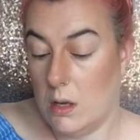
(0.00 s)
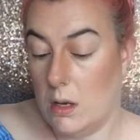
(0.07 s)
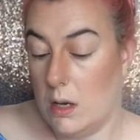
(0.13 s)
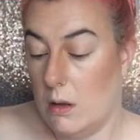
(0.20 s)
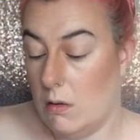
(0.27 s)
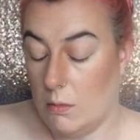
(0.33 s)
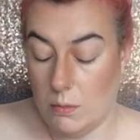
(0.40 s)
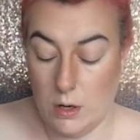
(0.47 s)

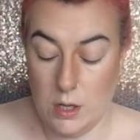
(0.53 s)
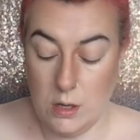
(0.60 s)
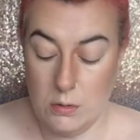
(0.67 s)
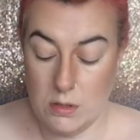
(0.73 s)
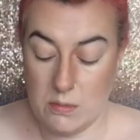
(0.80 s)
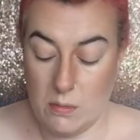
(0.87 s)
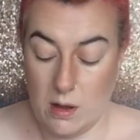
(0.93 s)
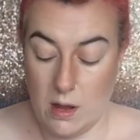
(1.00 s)
Now I'm going to
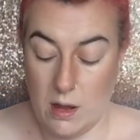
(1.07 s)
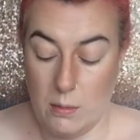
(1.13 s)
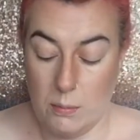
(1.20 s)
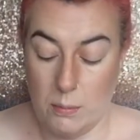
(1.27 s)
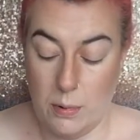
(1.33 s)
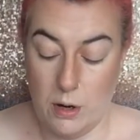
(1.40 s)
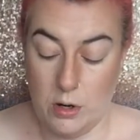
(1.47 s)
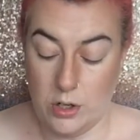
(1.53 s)
use my
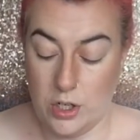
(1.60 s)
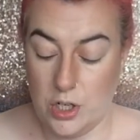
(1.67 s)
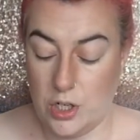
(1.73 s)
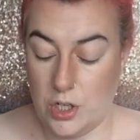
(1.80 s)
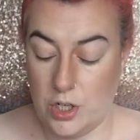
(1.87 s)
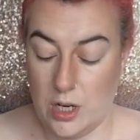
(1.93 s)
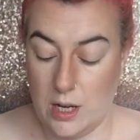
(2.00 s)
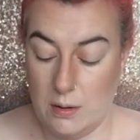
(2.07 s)

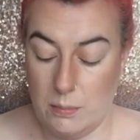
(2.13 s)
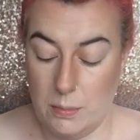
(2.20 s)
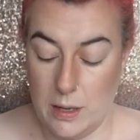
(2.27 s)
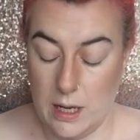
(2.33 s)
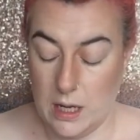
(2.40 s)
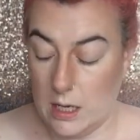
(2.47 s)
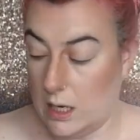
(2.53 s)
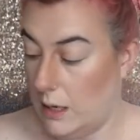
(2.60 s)
blush in
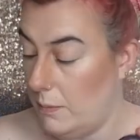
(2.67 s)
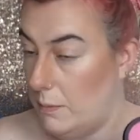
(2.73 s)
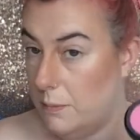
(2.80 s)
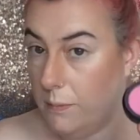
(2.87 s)
Peony.